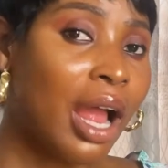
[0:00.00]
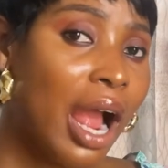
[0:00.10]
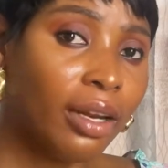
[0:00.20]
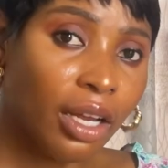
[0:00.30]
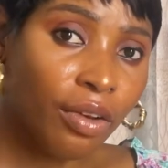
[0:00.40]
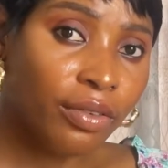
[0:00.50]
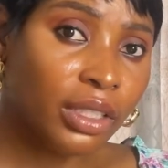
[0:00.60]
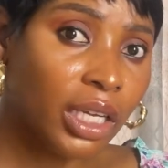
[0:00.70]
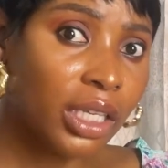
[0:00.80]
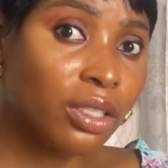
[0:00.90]
at the end of
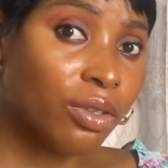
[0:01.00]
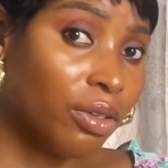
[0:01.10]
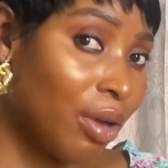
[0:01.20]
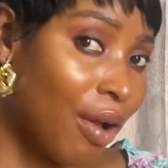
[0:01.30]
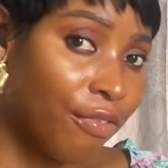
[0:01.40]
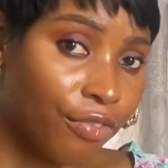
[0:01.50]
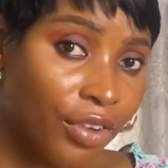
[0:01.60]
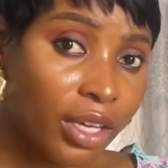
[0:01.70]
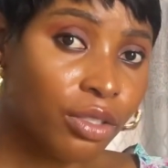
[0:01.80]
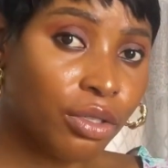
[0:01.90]
the day it's going to
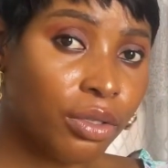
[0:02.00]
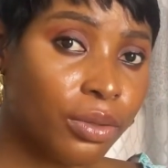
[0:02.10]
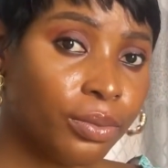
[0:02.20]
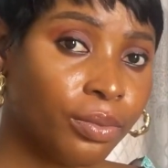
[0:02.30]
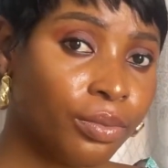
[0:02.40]
affect you